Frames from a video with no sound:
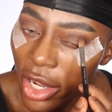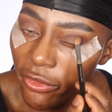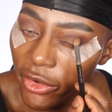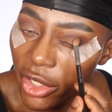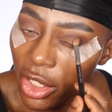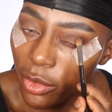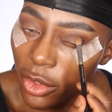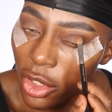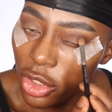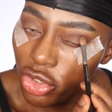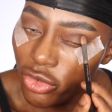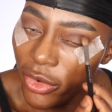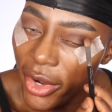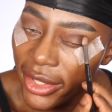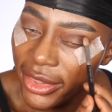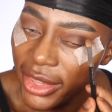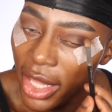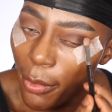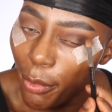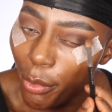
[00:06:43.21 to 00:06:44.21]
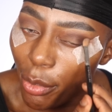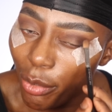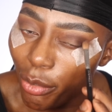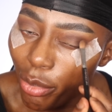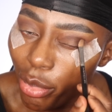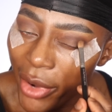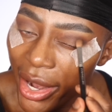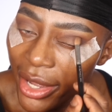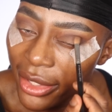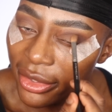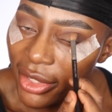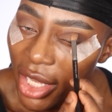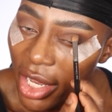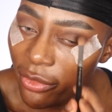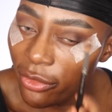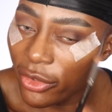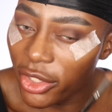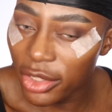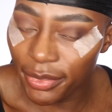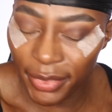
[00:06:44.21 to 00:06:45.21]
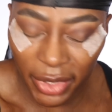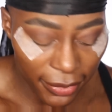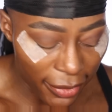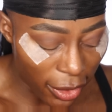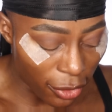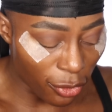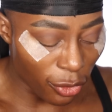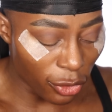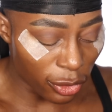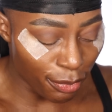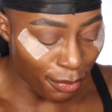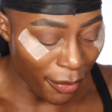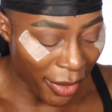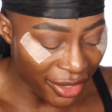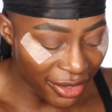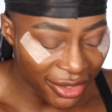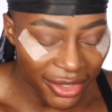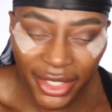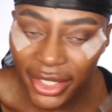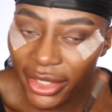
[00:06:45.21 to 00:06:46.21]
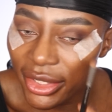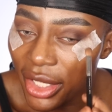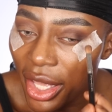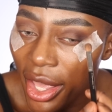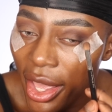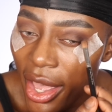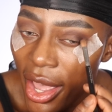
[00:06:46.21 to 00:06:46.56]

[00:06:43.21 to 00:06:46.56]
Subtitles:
I really want to try that brand everyone's speaking about called Mented.